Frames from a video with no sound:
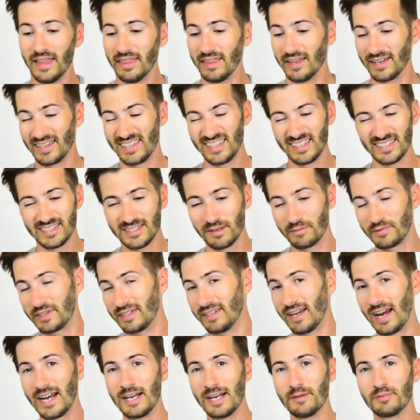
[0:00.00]
they get
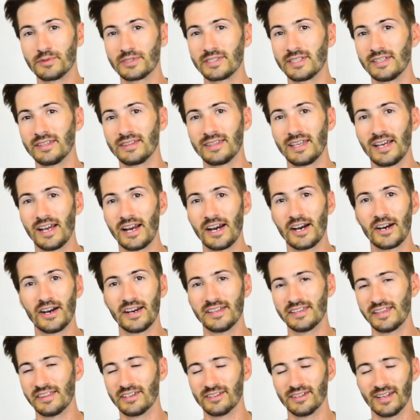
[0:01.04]
something 90% there,
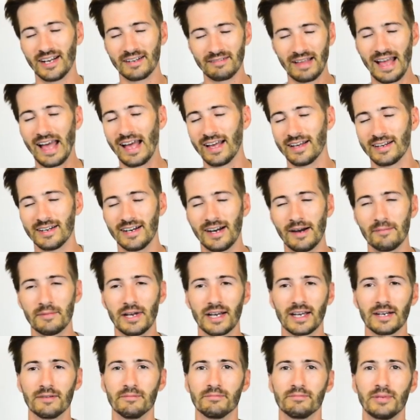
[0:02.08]
and then they're like, ah, I'm
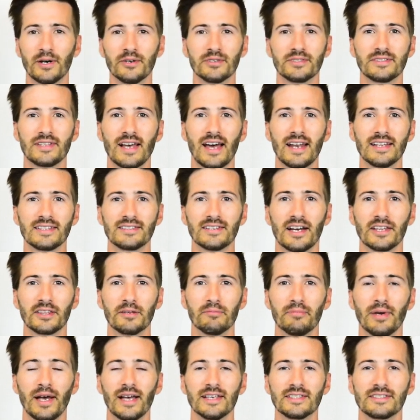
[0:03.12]
not going to post that. It's not the
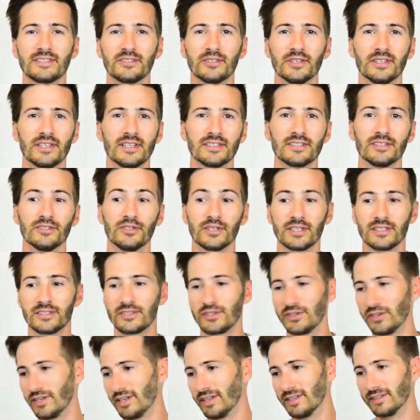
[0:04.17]
best, or it doesn't look as
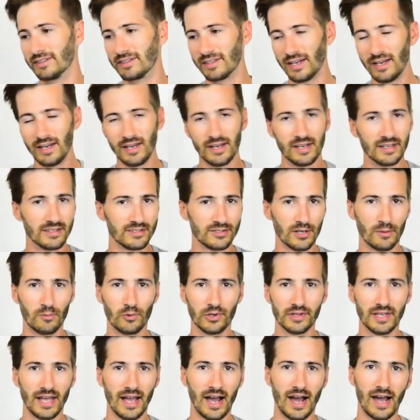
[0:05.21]
good as
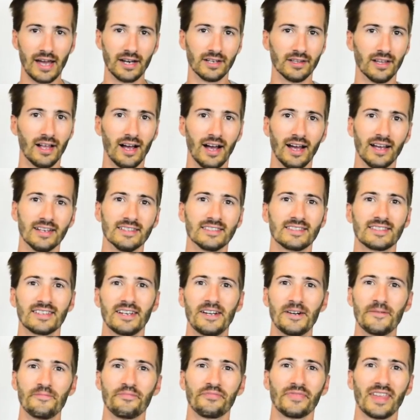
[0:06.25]
someone they idolize.
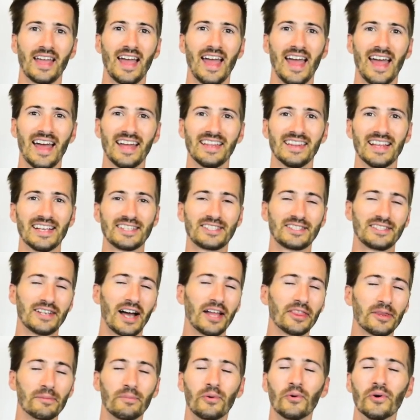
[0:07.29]
And that's
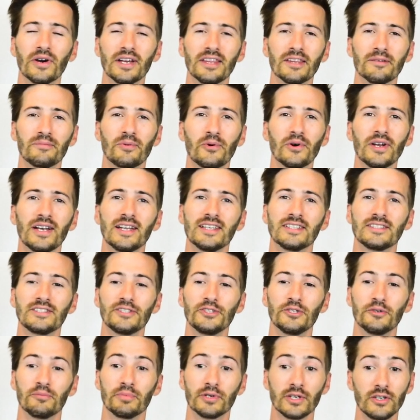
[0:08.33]
not the point. The point is
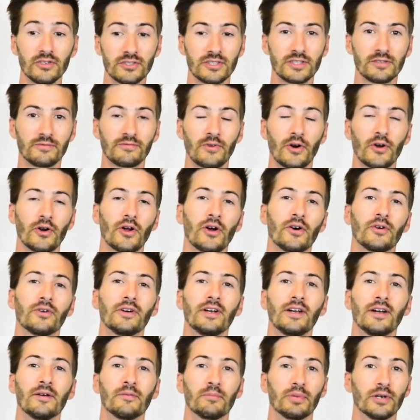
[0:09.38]
to produce the photo,
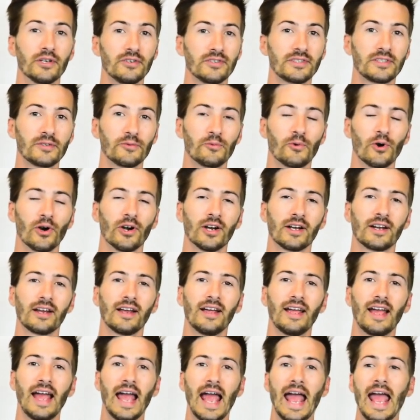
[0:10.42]
produce the work,
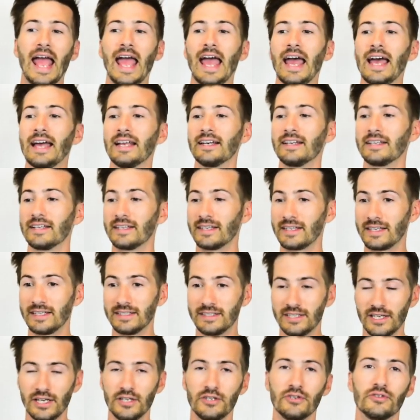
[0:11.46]
and
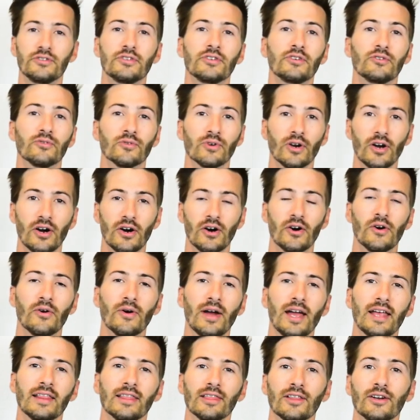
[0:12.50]
continue to grow
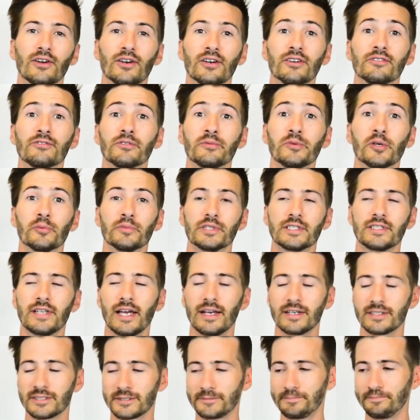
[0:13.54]
and learn from your
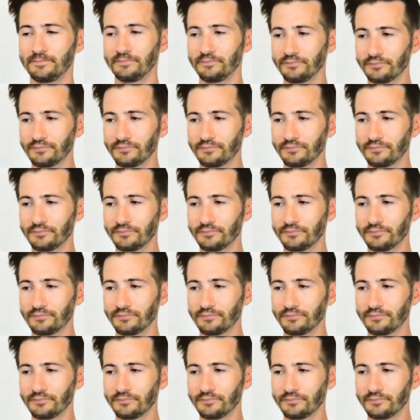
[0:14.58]
mistakes.